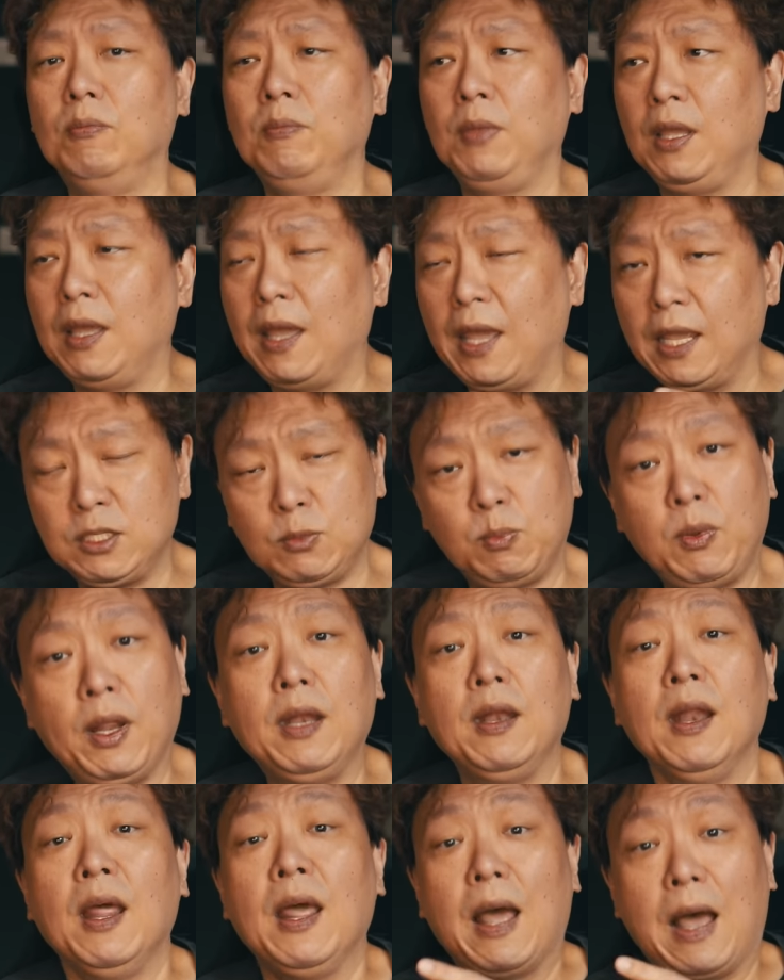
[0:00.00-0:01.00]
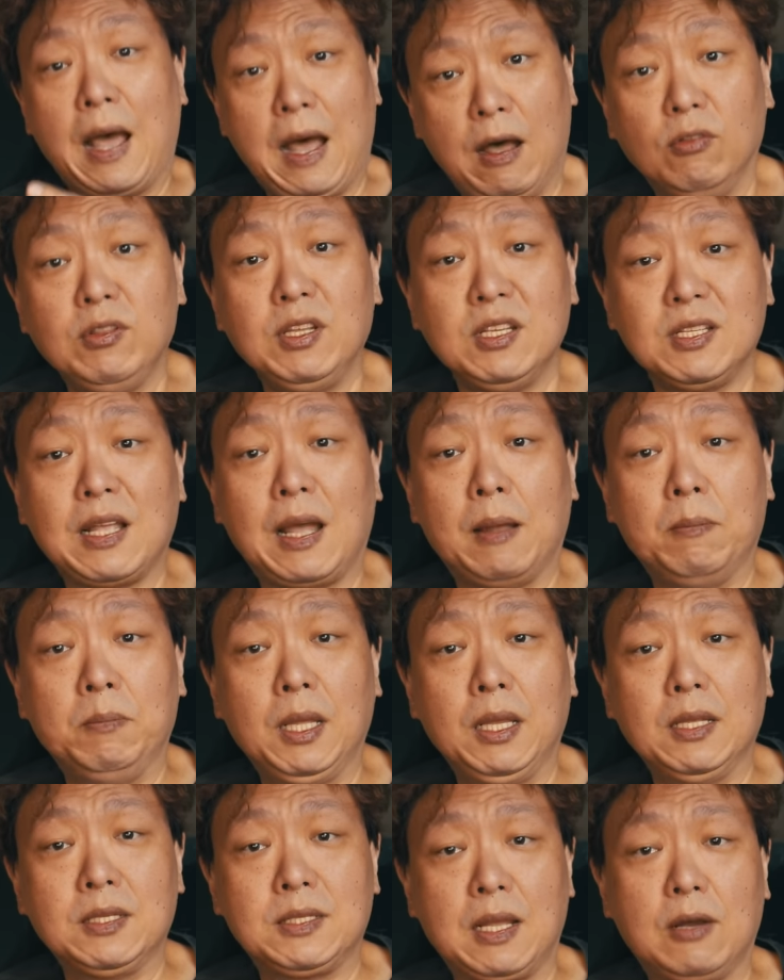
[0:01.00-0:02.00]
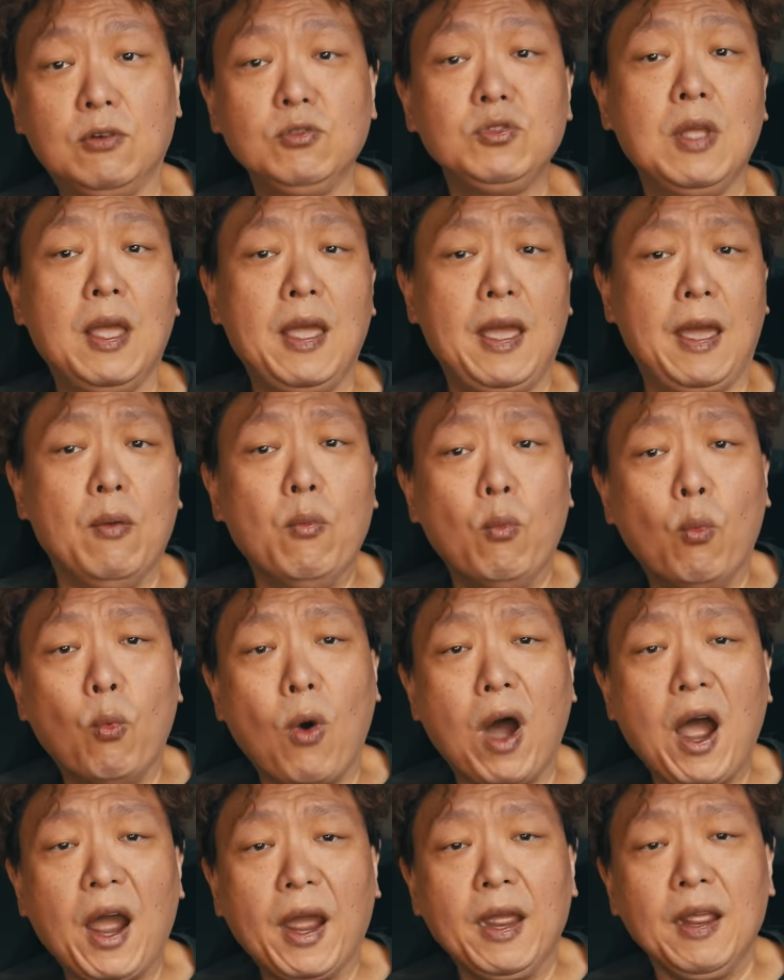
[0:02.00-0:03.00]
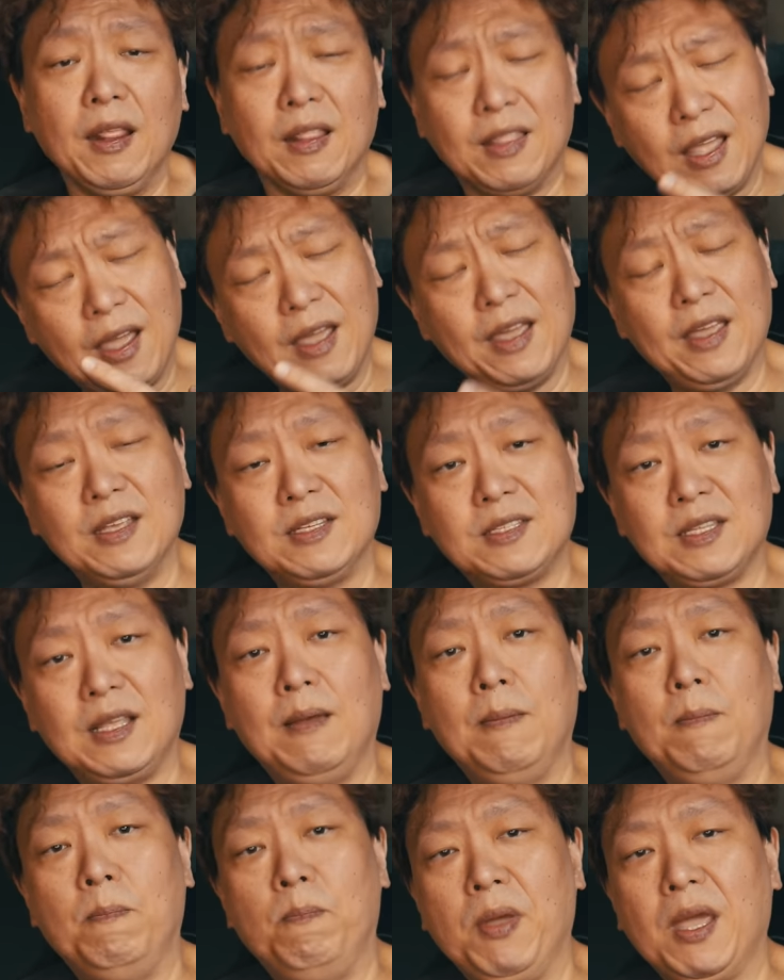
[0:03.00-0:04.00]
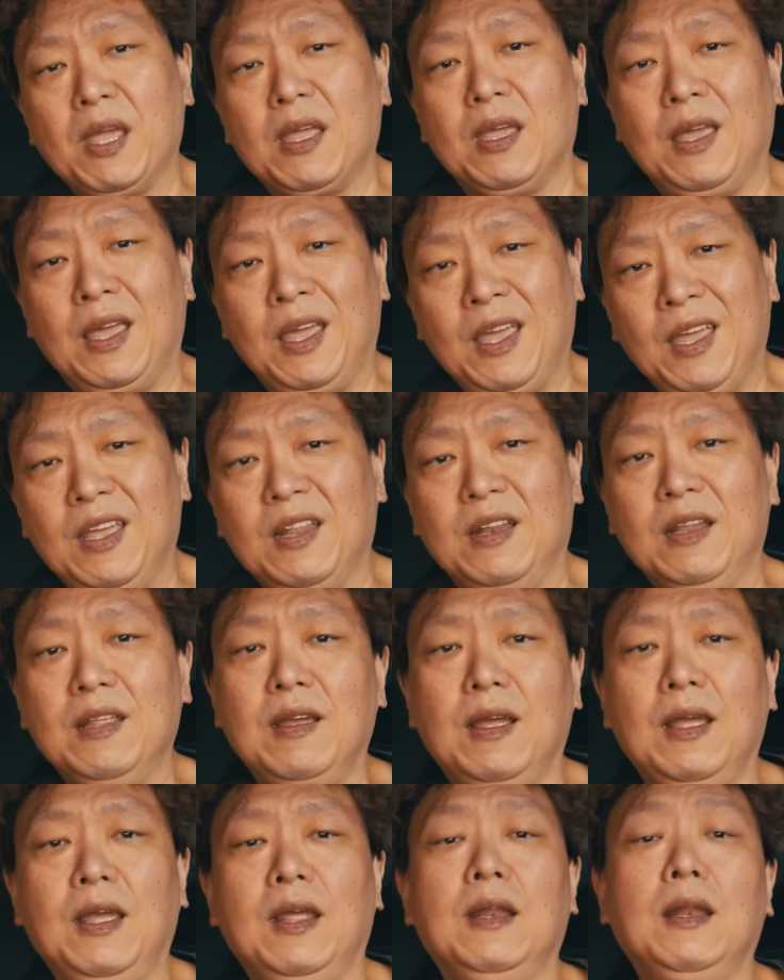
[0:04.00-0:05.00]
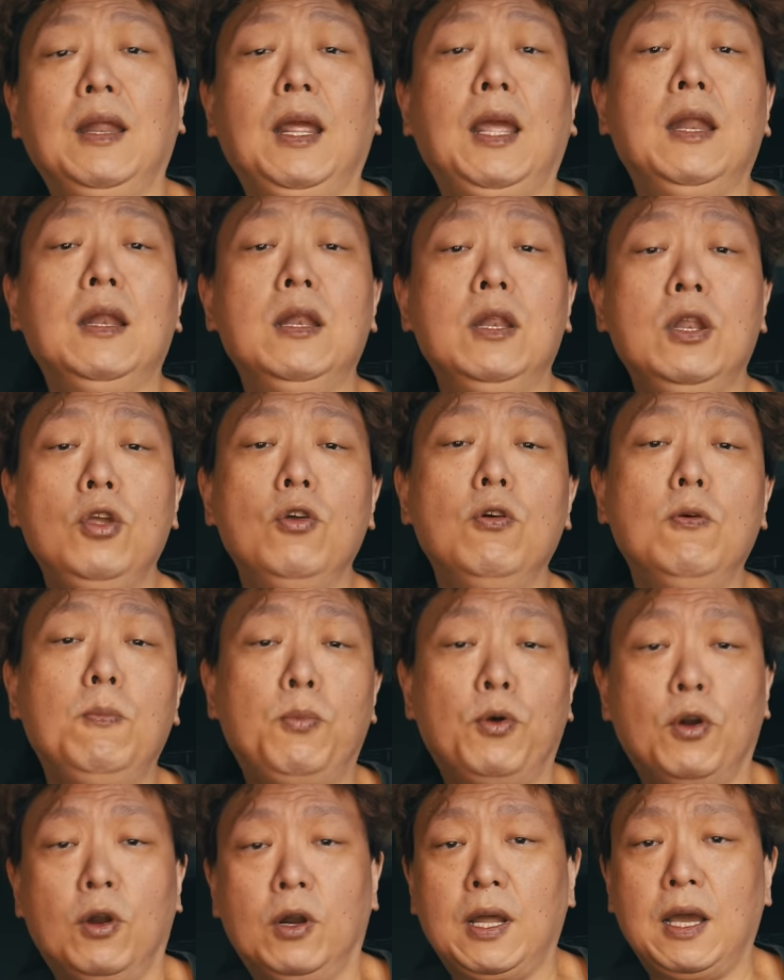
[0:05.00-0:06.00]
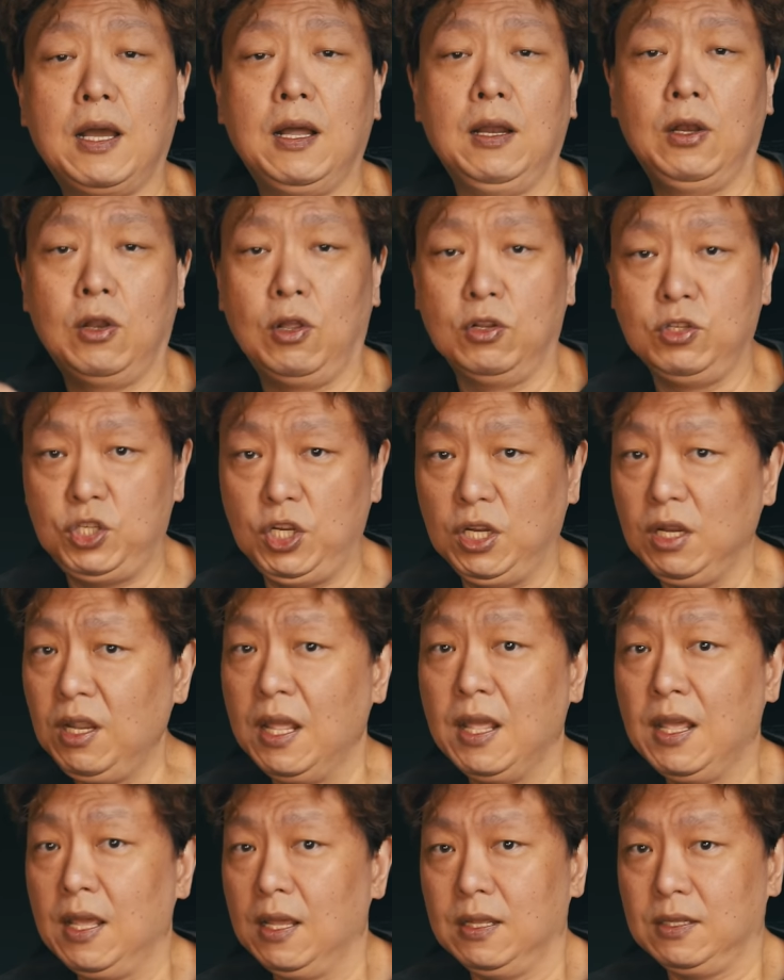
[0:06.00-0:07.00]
me explain how this update sounds and why there is a big hint in a new product launching.